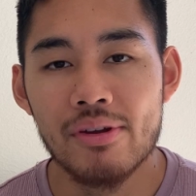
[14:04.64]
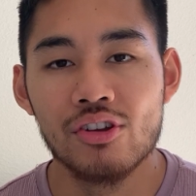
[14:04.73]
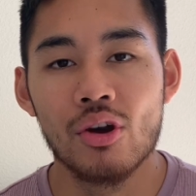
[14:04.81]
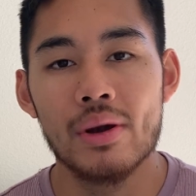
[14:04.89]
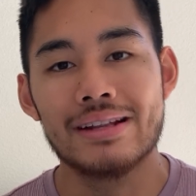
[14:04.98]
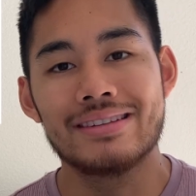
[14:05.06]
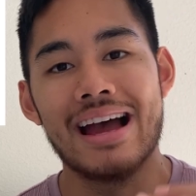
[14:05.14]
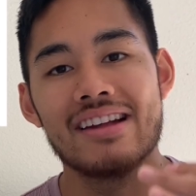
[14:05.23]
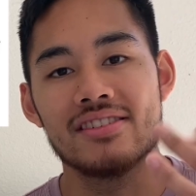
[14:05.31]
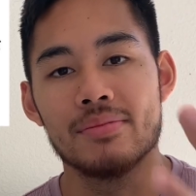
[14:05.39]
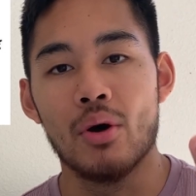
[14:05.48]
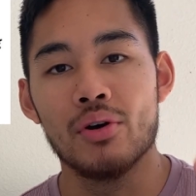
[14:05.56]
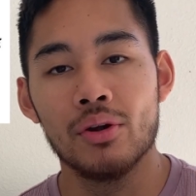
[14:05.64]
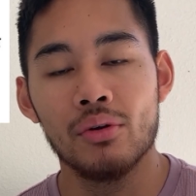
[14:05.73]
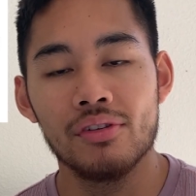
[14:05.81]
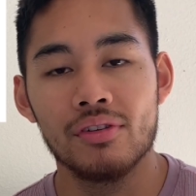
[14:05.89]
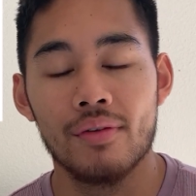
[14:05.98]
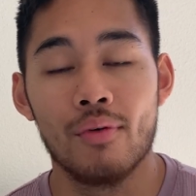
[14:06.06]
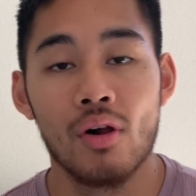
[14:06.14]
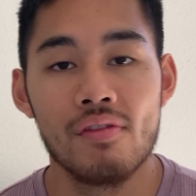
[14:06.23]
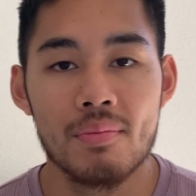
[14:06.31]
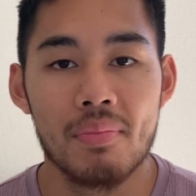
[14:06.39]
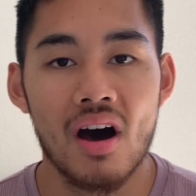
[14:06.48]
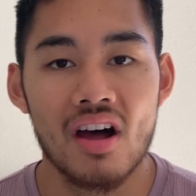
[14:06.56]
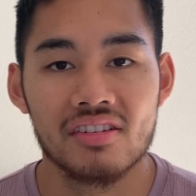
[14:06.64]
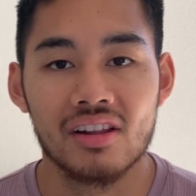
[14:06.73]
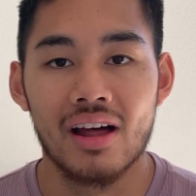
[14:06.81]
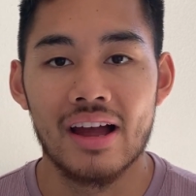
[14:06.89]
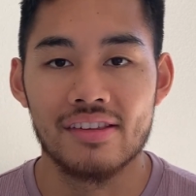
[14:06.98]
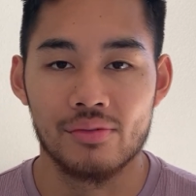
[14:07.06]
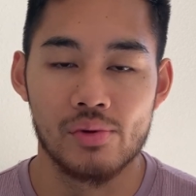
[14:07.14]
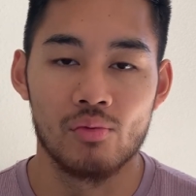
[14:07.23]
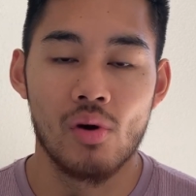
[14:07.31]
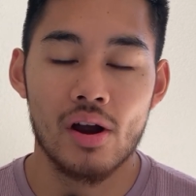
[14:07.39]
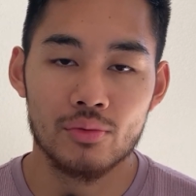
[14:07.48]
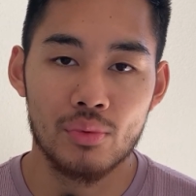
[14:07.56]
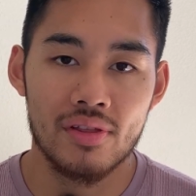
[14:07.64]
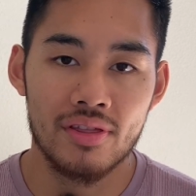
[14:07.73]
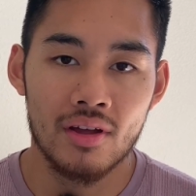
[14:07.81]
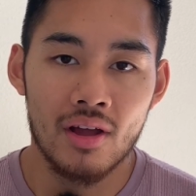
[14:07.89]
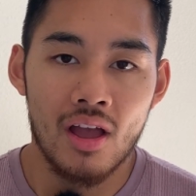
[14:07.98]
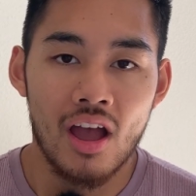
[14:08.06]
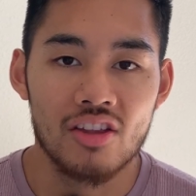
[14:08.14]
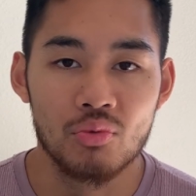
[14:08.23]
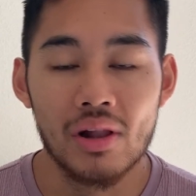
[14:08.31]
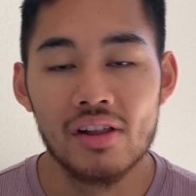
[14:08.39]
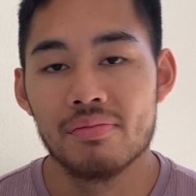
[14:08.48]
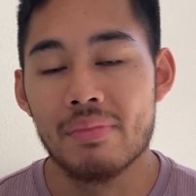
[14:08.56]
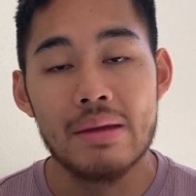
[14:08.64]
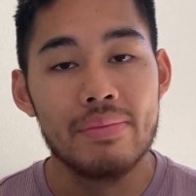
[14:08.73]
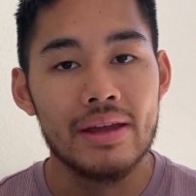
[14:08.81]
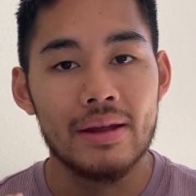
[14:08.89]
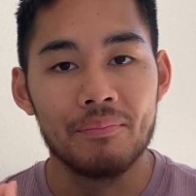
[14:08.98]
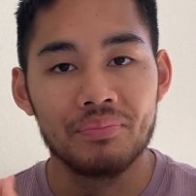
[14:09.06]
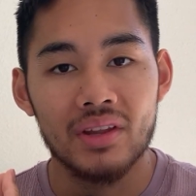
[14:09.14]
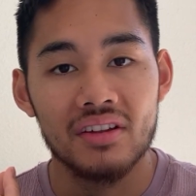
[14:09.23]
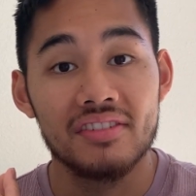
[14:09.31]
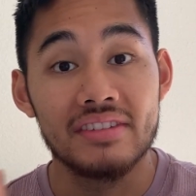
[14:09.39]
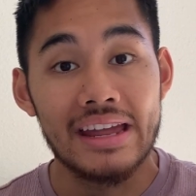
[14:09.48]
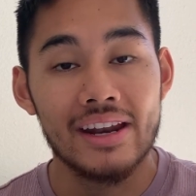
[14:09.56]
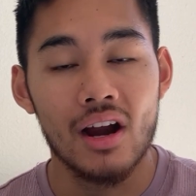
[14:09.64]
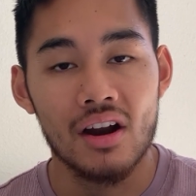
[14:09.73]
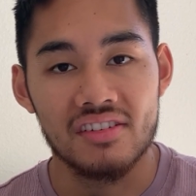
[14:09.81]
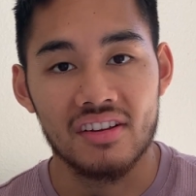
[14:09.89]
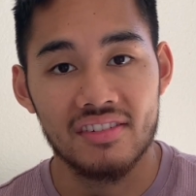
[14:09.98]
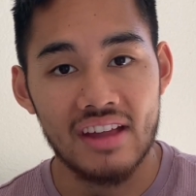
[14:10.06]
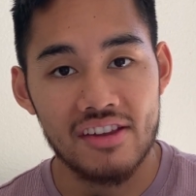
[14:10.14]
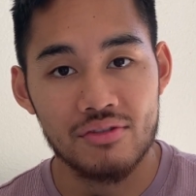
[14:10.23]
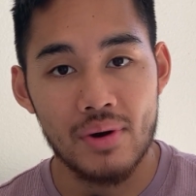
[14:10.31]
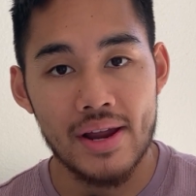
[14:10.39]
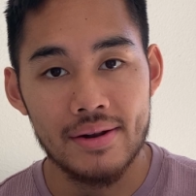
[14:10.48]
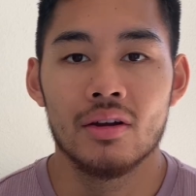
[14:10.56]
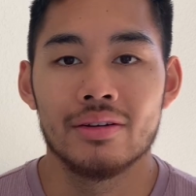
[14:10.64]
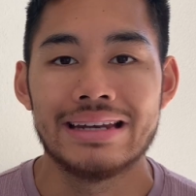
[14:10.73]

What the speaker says: showing testimonials of all of the past clients we've worked with, as well as maybe stating our success rate.